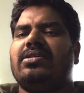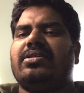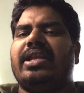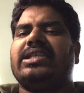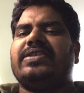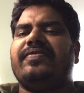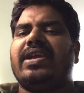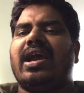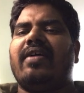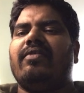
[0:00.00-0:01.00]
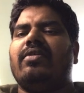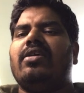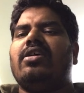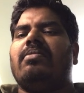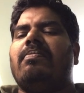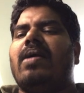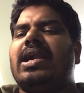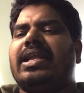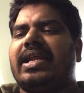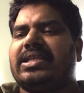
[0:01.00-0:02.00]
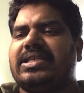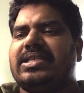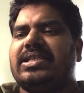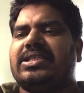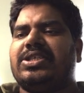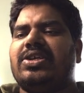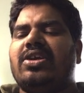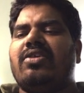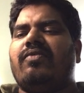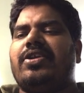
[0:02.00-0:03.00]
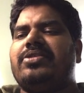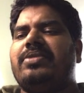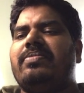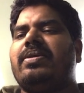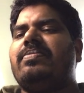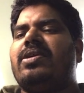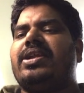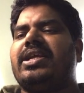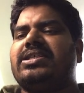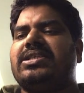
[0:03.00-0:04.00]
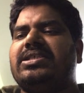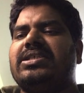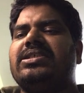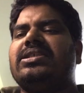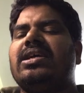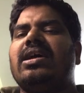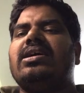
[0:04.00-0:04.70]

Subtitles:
So next we have barter exchanges. What is meant by barter exchanges?